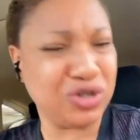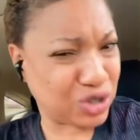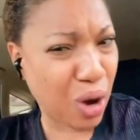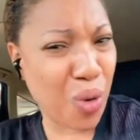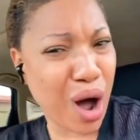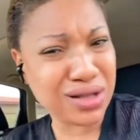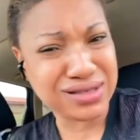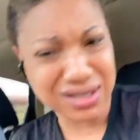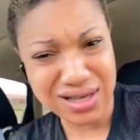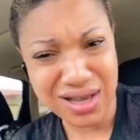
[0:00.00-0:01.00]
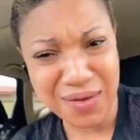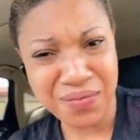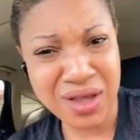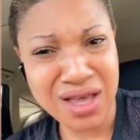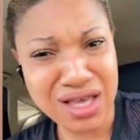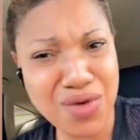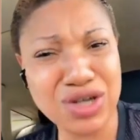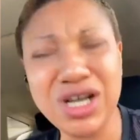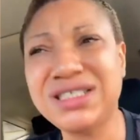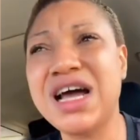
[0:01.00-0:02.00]
It was just a random post which
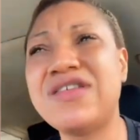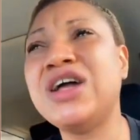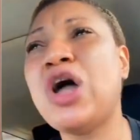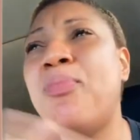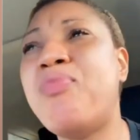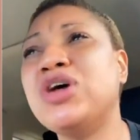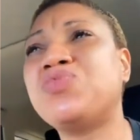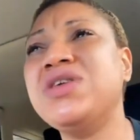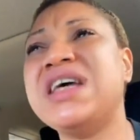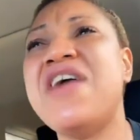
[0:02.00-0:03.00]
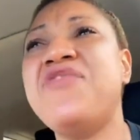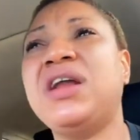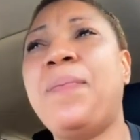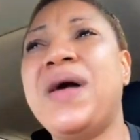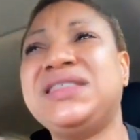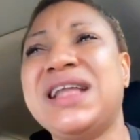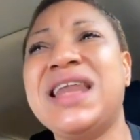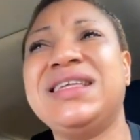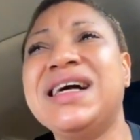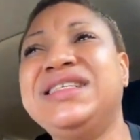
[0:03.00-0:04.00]
every other person, Anita J and so many of my
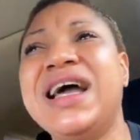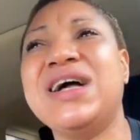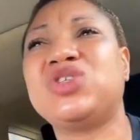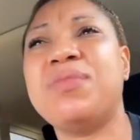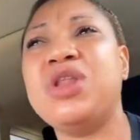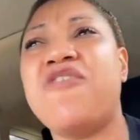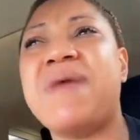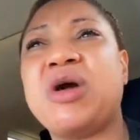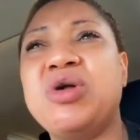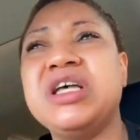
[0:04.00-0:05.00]
colleagues posted. And I took it and